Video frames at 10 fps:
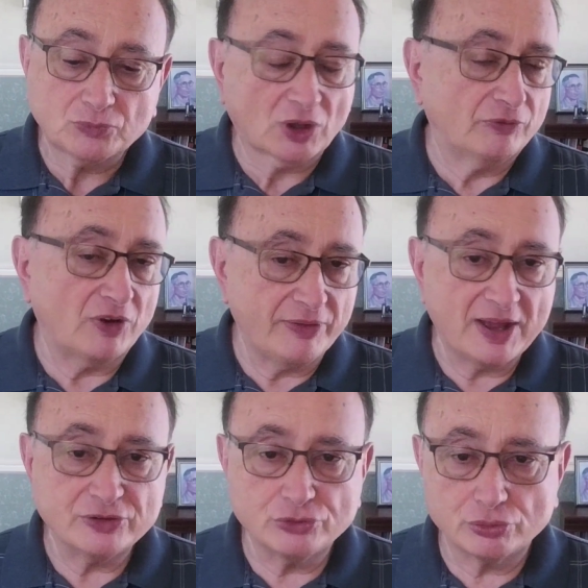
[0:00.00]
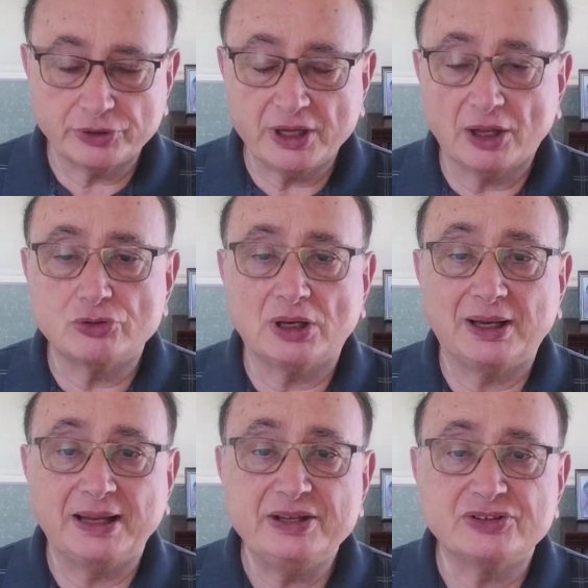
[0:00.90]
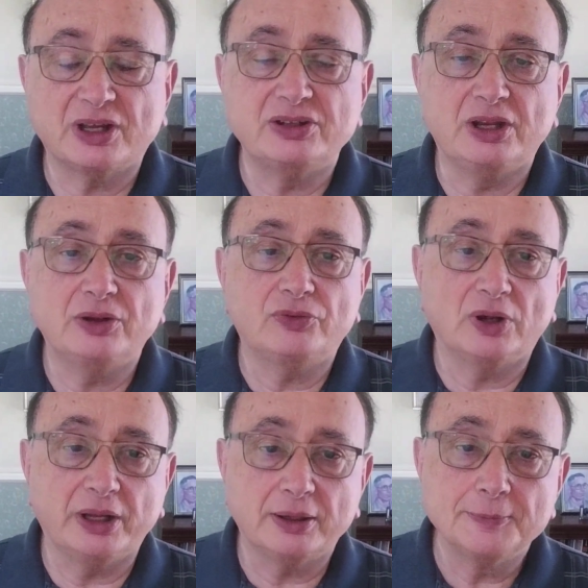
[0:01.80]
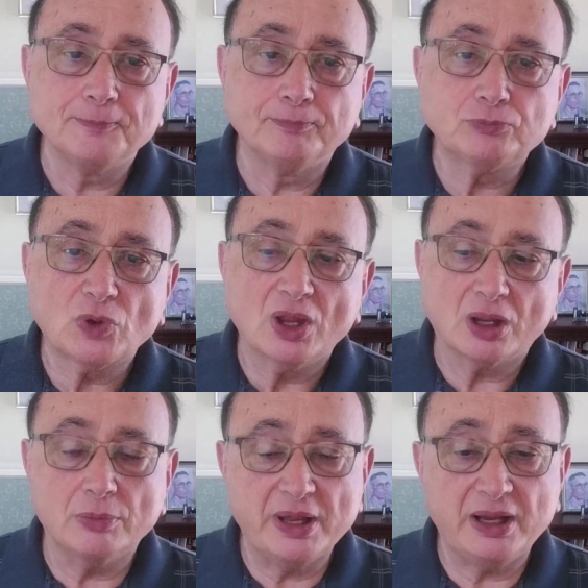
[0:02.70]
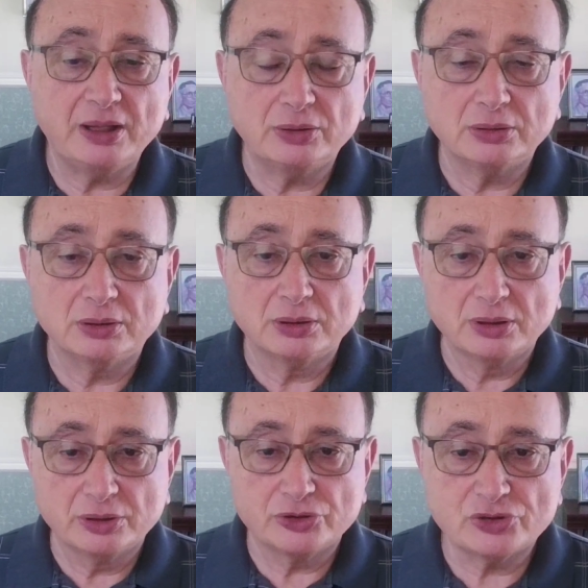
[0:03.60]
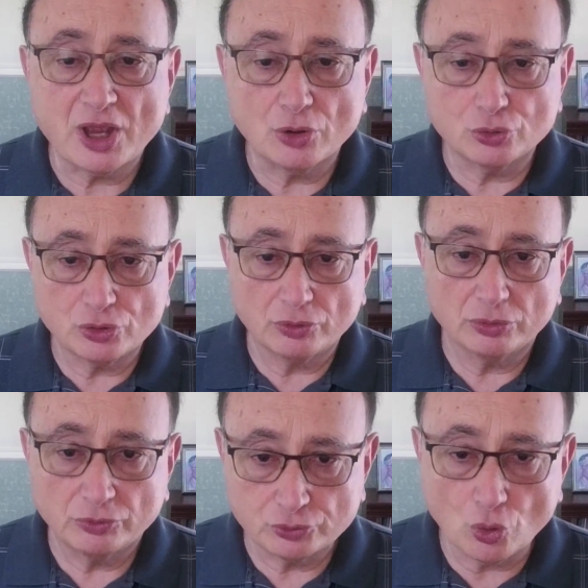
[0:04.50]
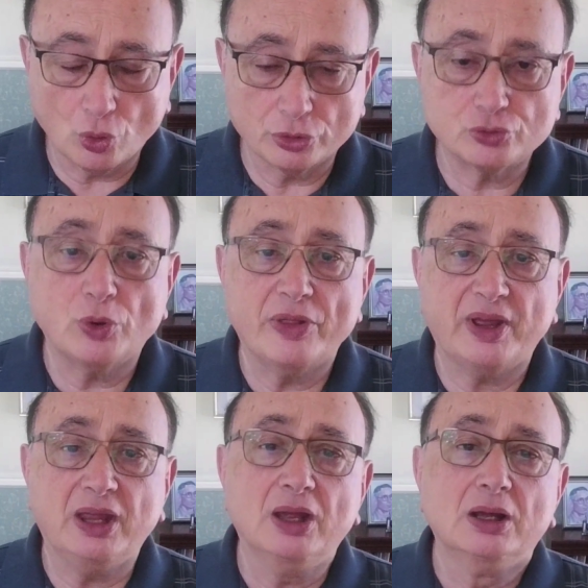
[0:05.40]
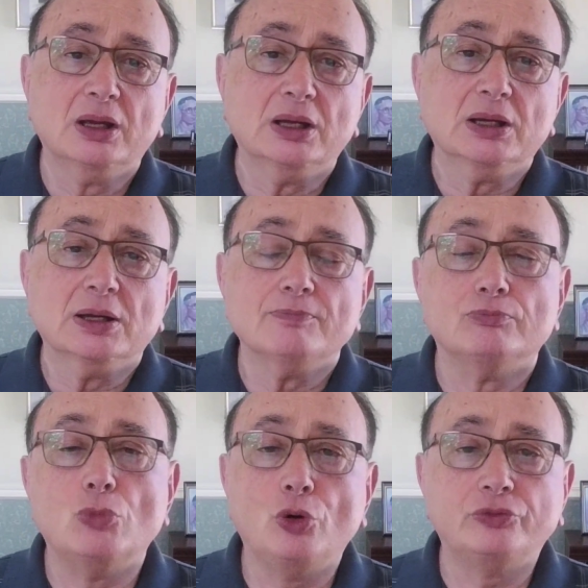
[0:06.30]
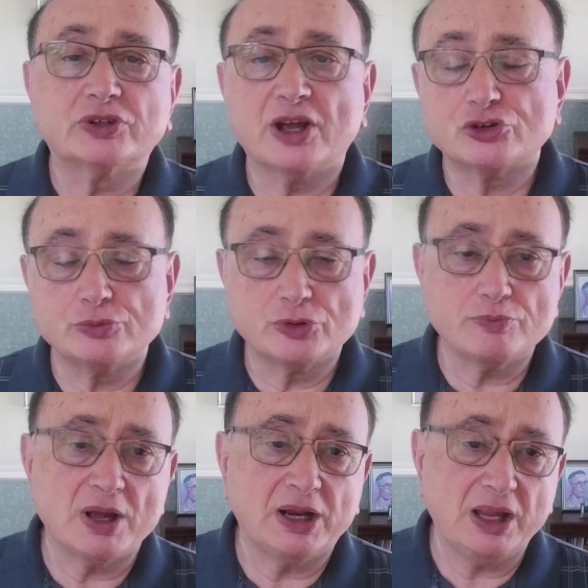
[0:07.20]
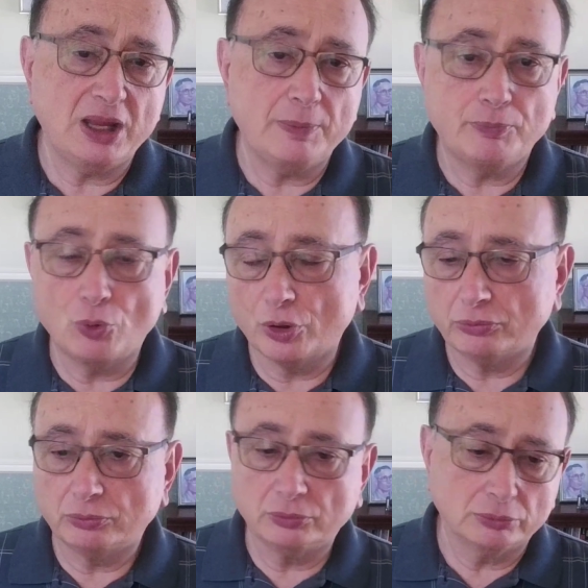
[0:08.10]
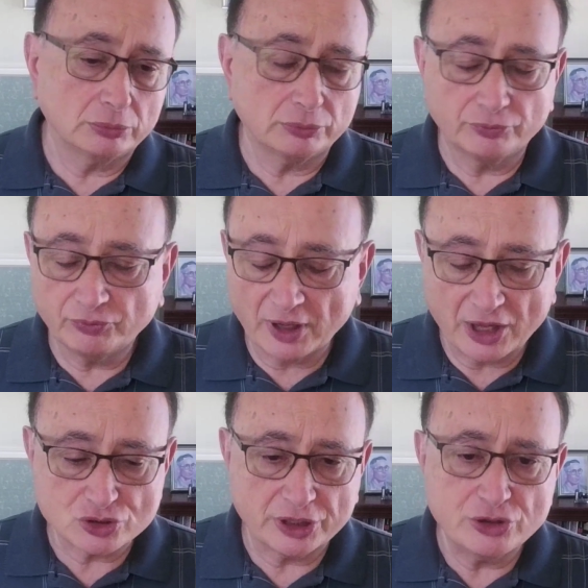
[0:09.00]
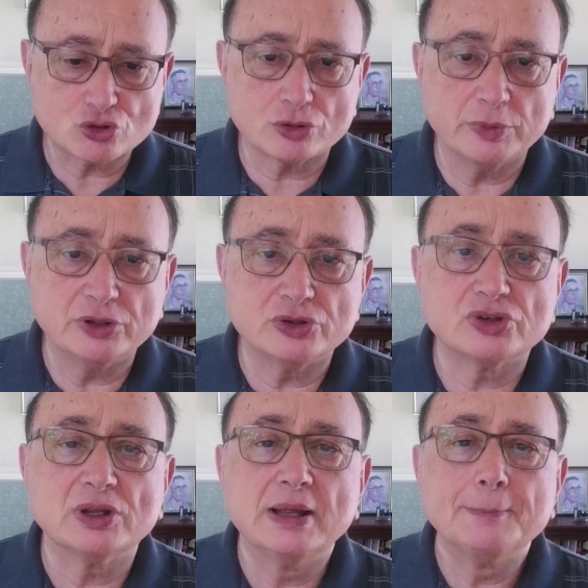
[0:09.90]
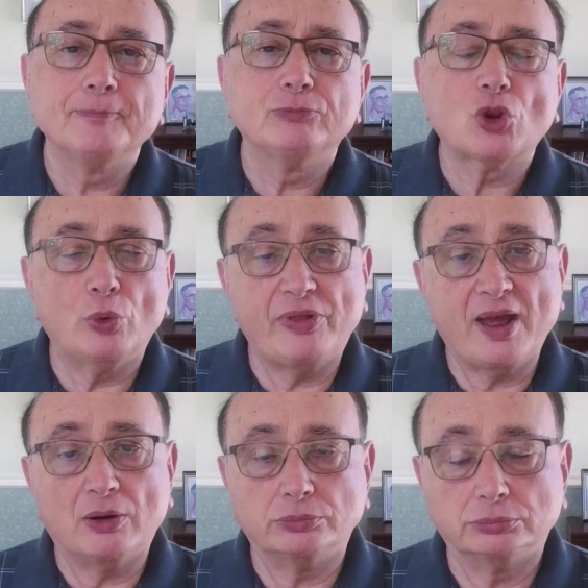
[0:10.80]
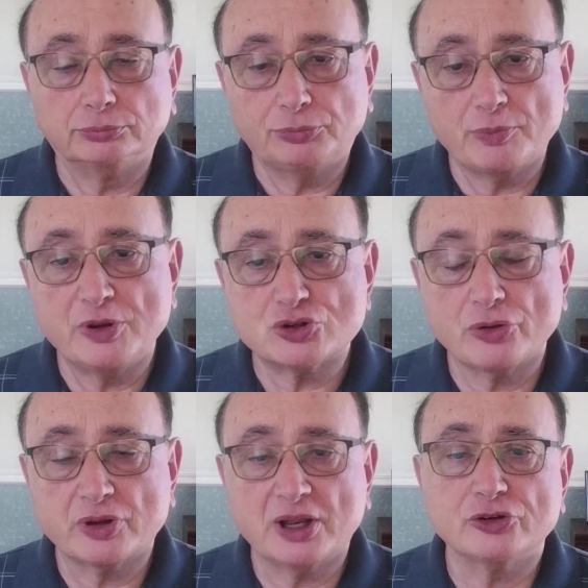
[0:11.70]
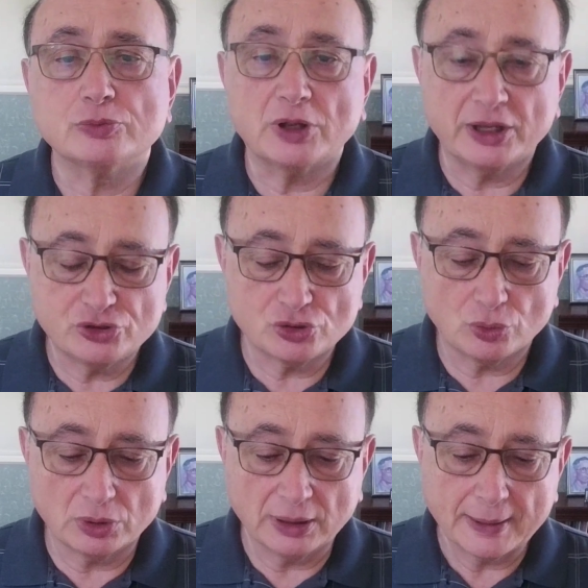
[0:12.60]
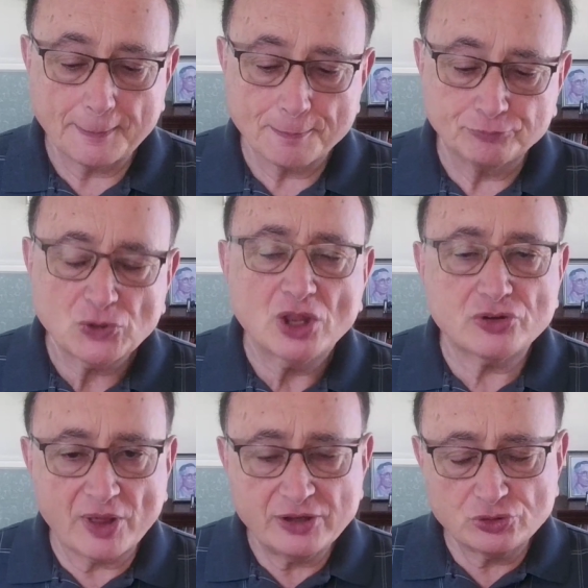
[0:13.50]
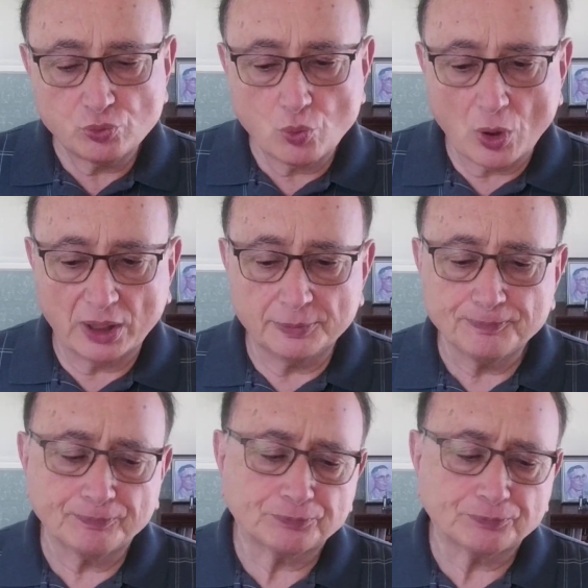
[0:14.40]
5,300 at least identified, committed sales frauds where they moved customers' money, bought financial instruments without permission of the customer, and so on. So that's one.